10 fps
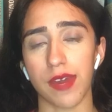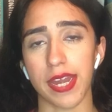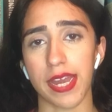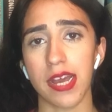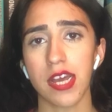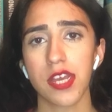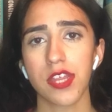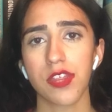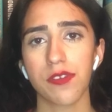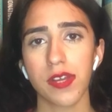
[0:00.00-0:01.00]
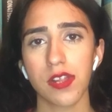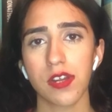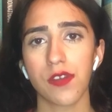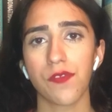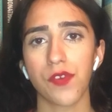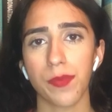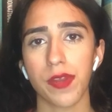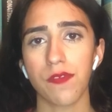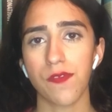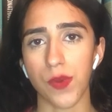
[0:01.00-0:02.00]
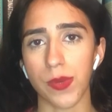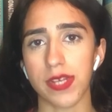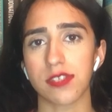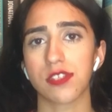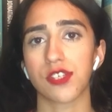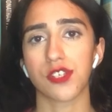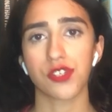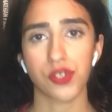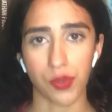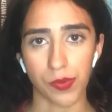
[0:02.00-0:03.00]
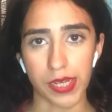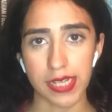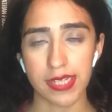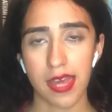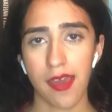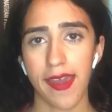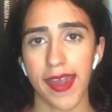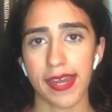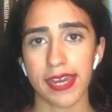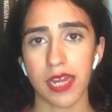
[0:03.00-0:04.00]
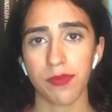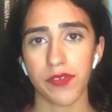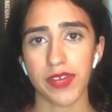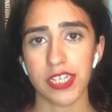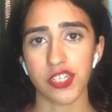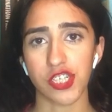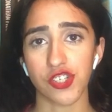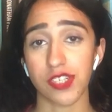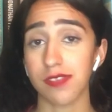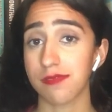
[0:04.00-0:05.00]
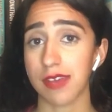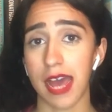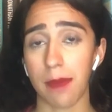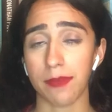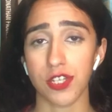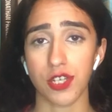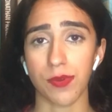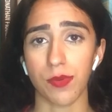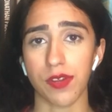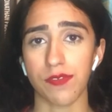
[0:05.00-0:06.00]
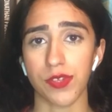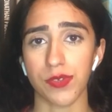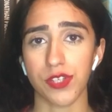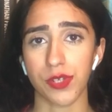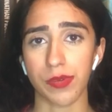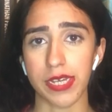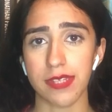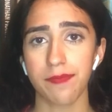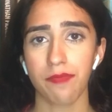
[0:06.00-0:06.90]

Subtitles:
writing thriller, women-focused stories, and 9 Perfect Strangers happens to be one of those stories.